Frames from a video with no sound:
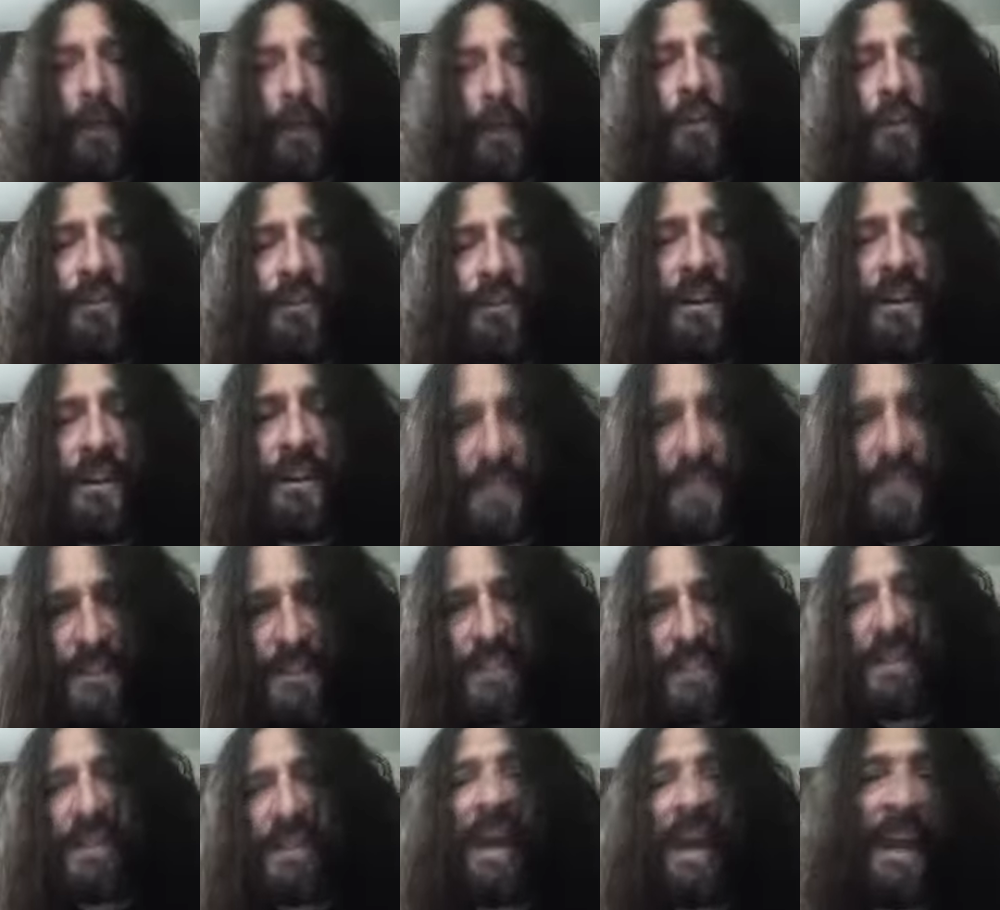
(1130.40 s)
isn't as
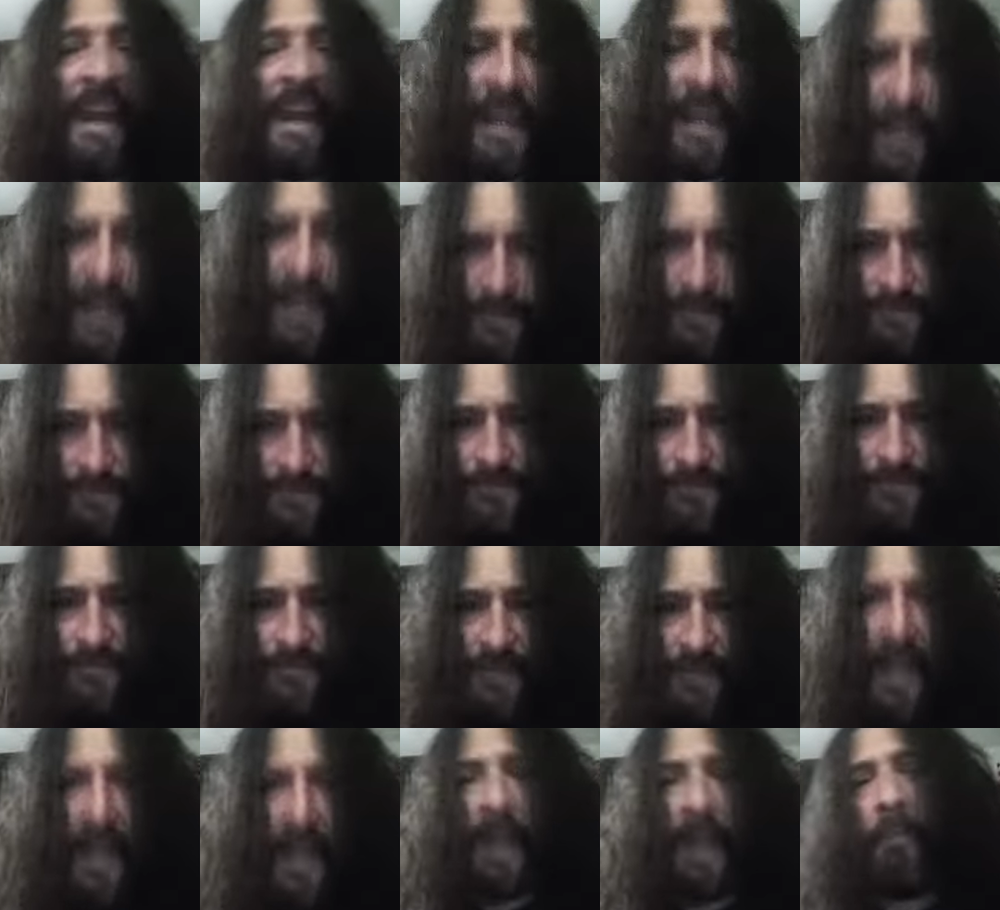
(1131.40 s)
exciting
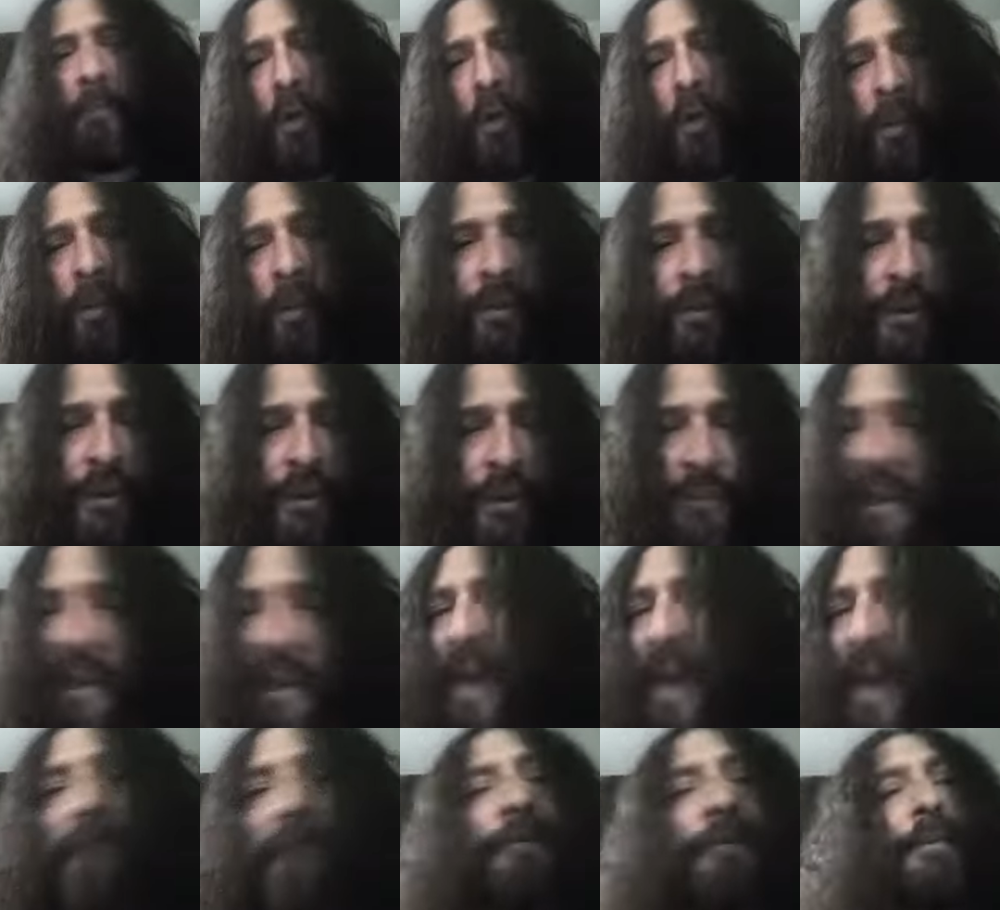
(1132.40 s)
anymore because
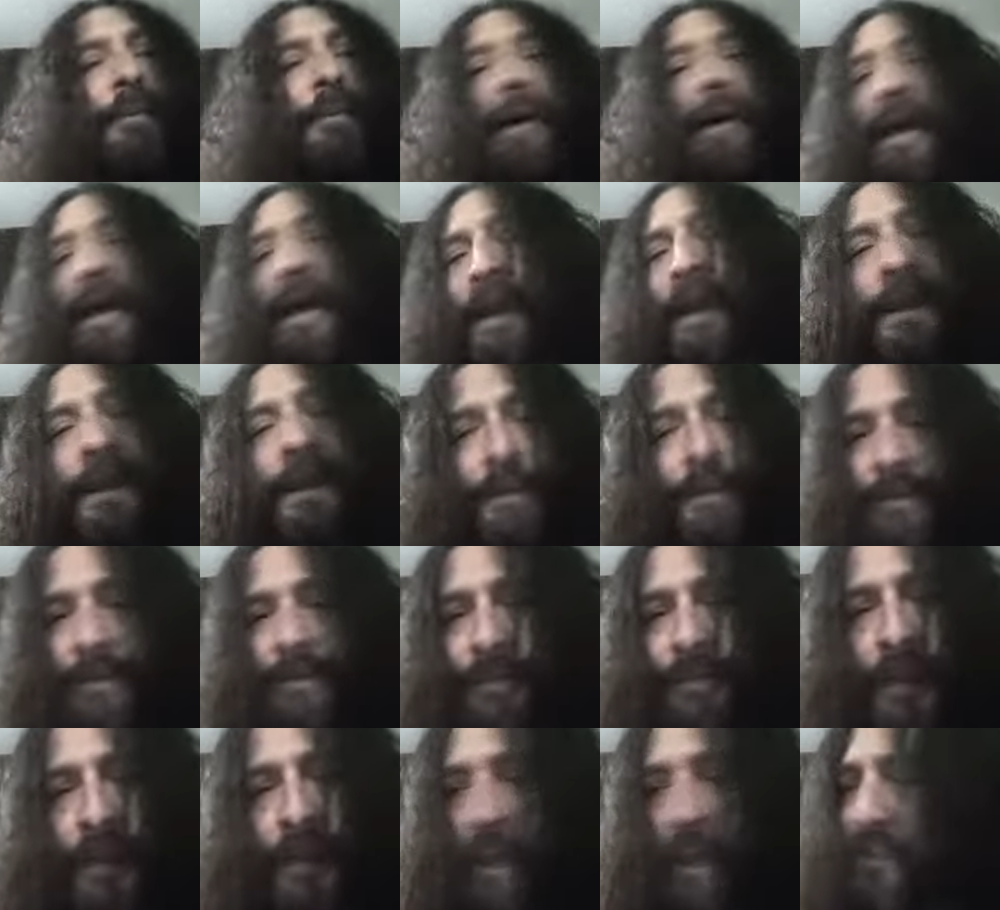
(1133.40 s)
everybody
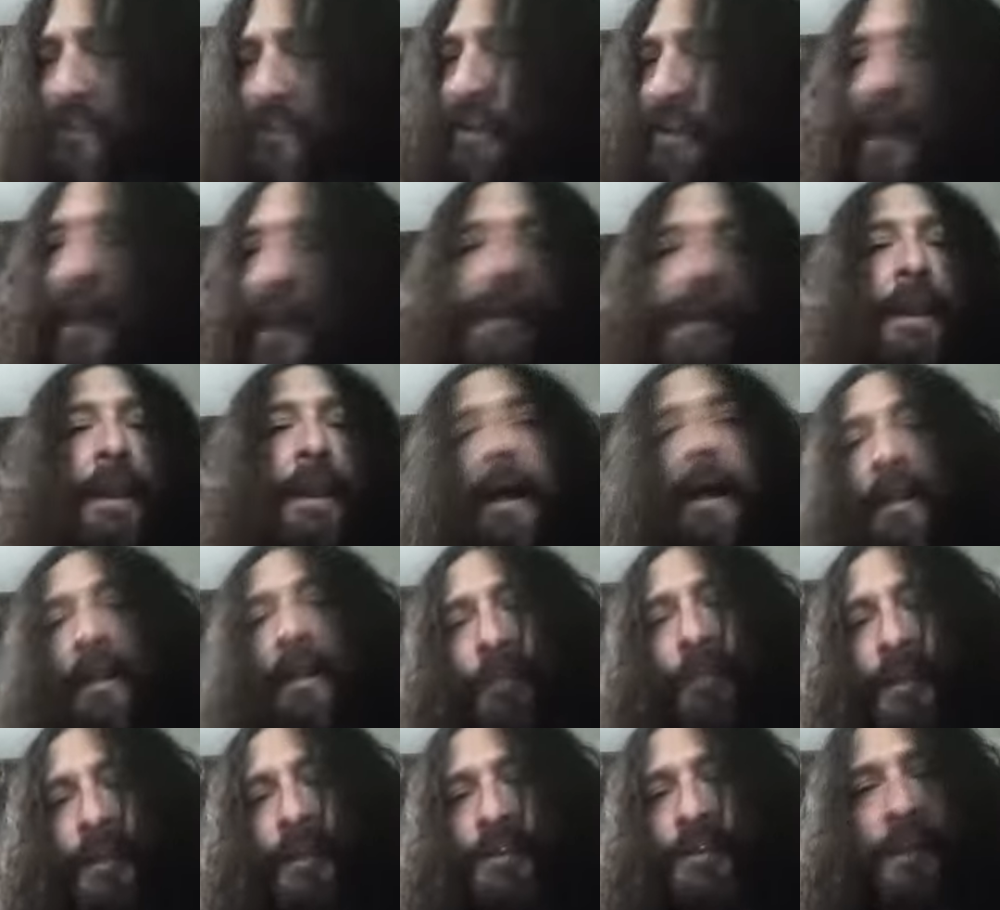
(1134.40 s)
has taken
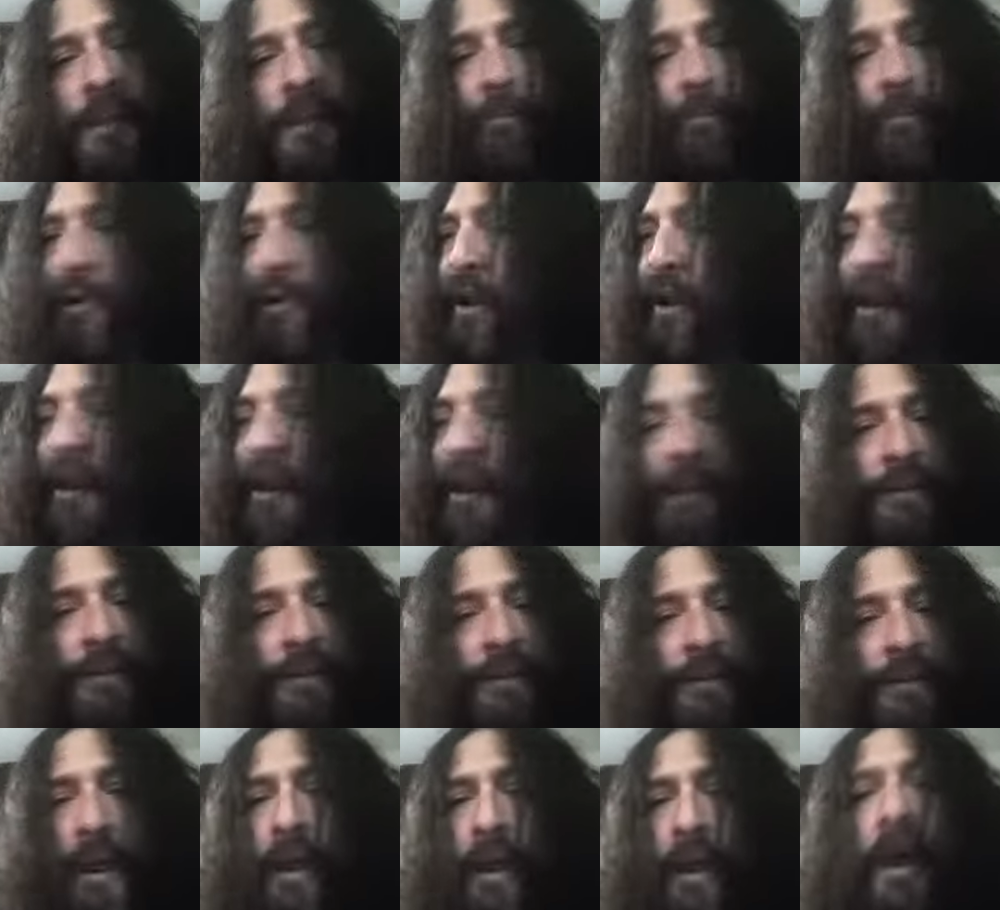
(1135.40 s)
elements and put it
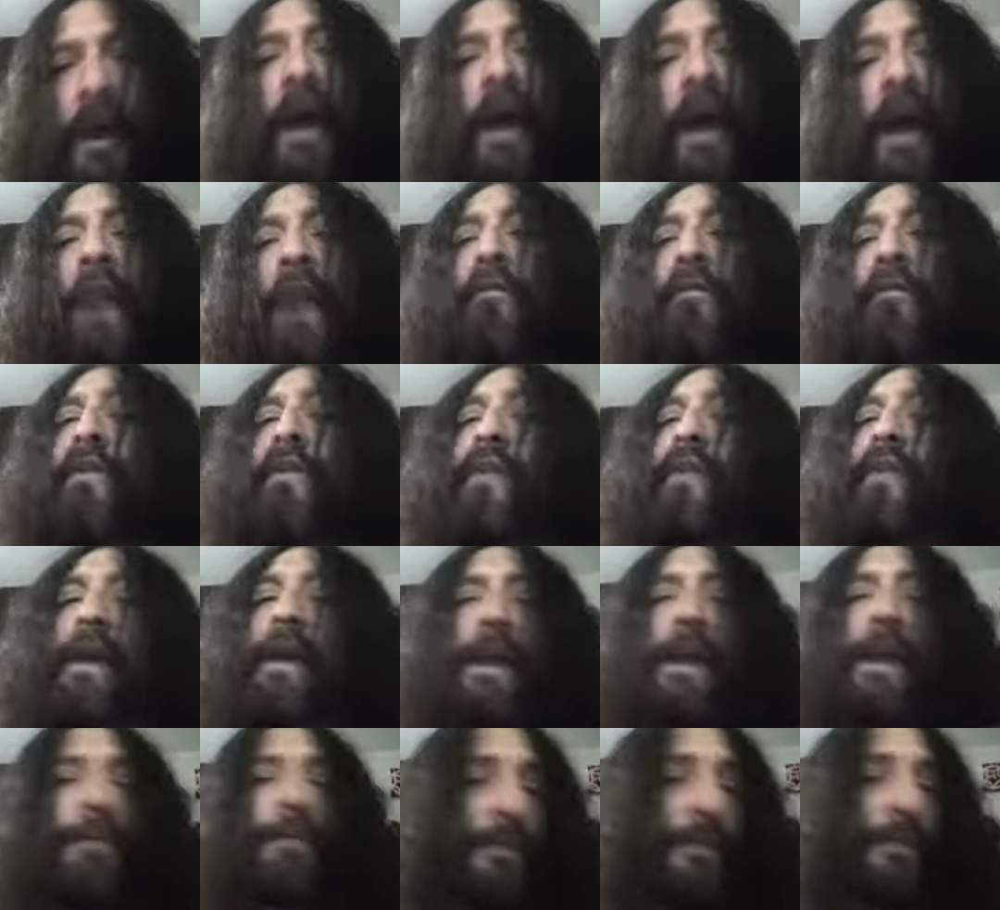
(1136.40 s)
into everything,
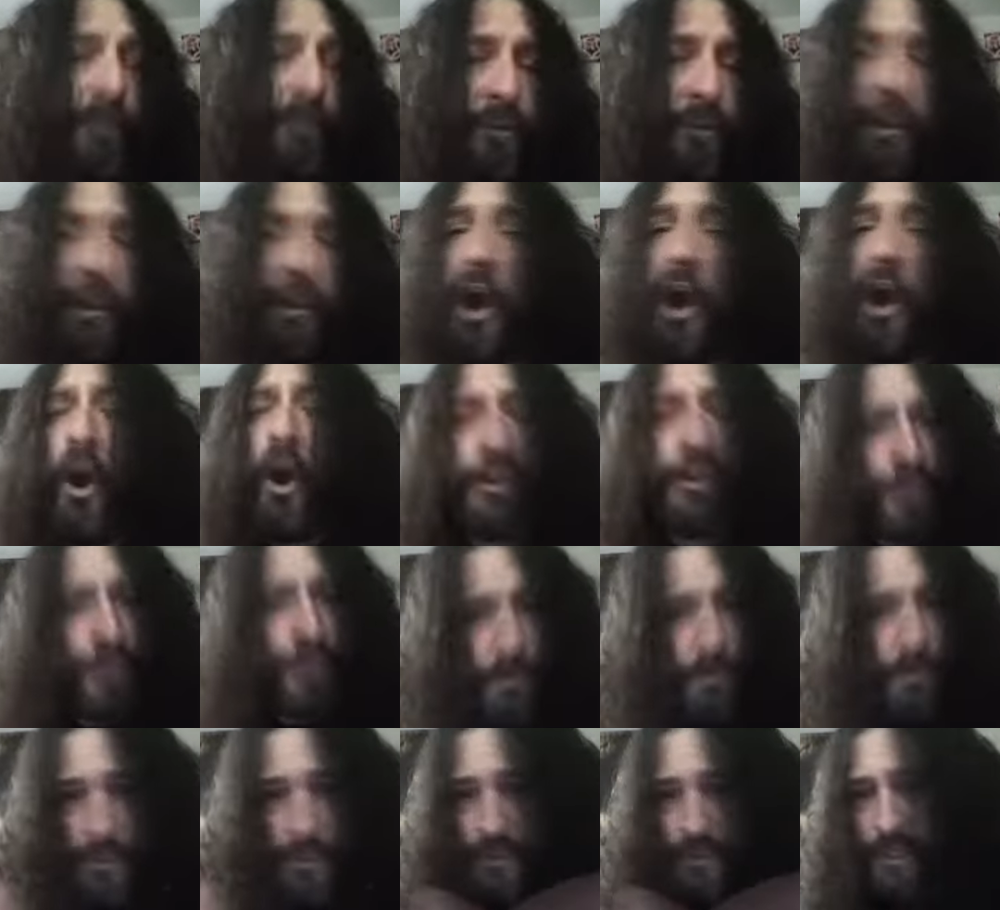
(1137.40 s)
even country
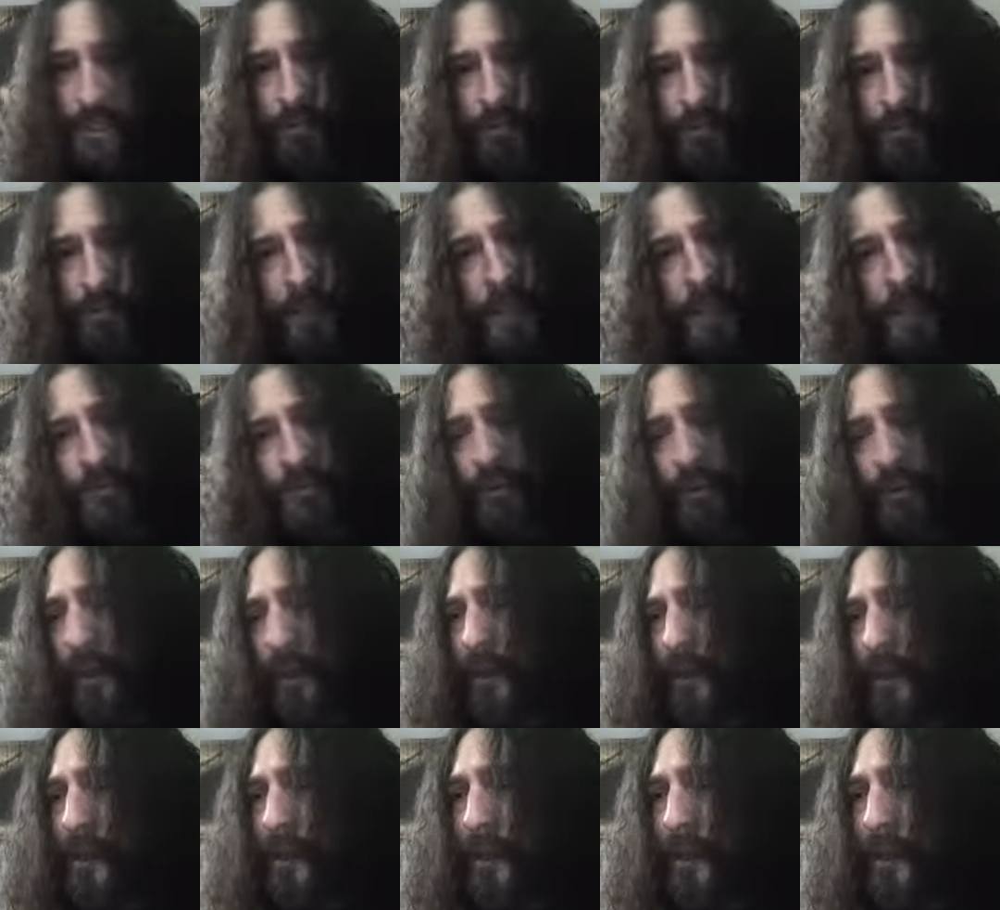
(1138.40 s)
music, man. So like